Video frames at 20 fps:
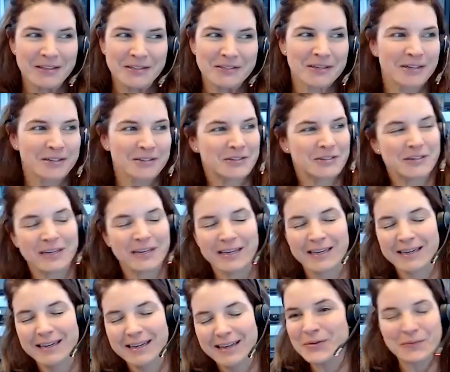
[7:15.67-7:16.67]
this
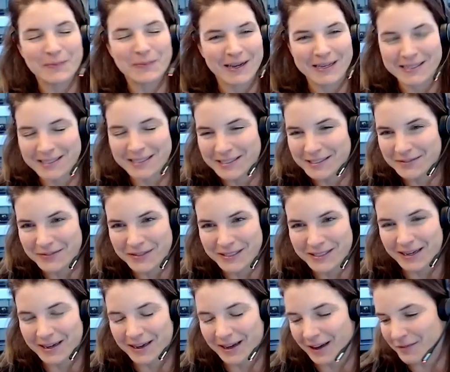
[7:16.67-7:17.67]
country, more places to
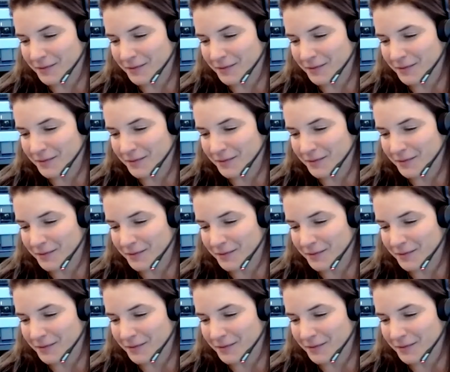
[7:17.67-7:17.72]
visit.